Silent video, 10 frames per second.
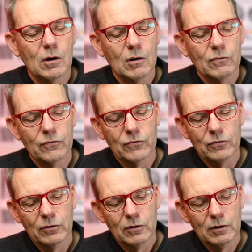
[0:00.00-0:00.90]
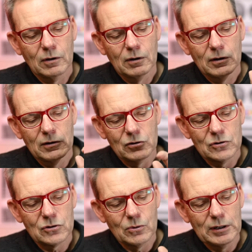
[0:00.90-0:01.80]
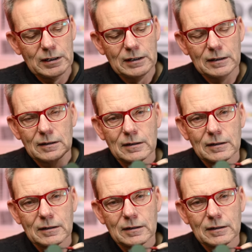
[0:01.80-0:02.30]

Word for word: off the screen